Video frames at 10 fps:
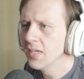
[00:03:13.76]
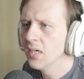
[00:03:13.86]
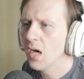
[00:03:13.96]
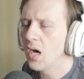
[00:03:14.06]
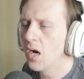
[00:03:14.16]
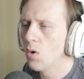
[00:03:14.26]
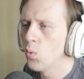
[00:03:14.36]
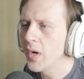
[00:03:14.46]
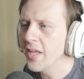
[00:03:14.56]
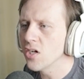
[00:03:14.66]

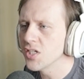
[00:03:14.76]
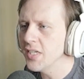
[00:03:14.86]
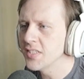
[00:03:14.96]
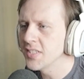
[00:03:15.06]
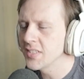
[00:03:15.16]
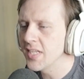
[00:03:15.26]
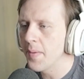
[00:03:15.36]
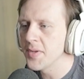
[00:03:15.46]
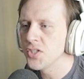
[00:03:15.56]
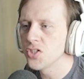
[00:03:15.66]
1 energy, 60
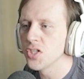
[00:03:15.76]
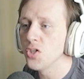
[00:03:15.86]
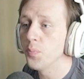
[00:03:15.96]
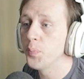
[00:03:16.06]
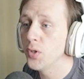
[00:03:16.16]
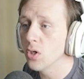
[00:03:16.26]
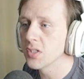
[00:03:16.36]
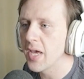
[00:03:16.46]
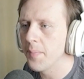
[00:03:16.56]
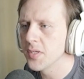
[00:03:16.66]
damage. Used to do pure
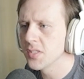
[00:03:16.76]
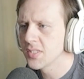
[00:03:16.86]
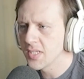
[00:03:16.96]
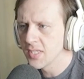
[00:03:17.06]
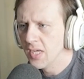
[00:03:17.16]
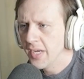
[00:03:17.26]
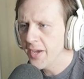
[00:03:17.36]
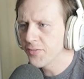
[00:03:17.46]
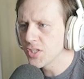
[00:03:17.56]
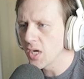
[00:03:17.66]
damage. It says
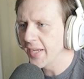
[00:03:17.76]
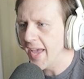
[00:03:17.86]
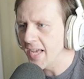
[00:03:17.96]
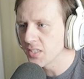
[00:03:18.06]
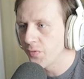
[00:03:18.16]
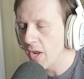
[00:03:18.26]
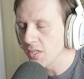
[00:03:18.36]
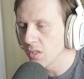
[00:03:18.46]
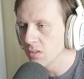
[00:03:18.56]
if the target has fragile,